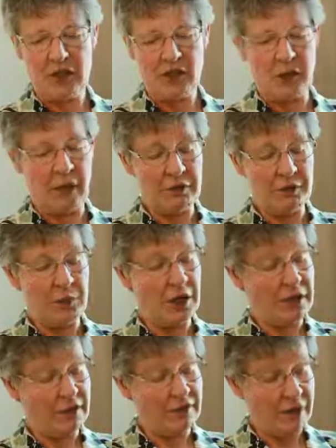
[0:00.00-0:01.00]
So I was
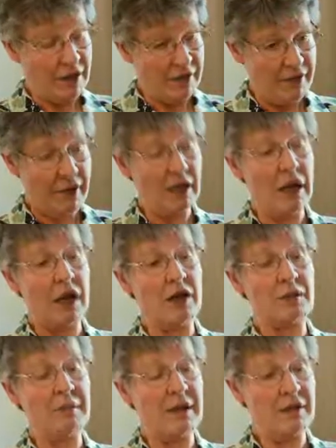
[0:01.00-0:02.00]
working very, very
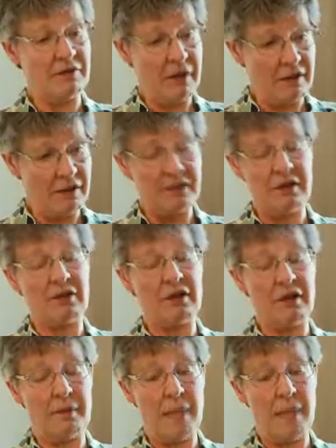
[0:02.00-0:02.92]
hard, being very thorough,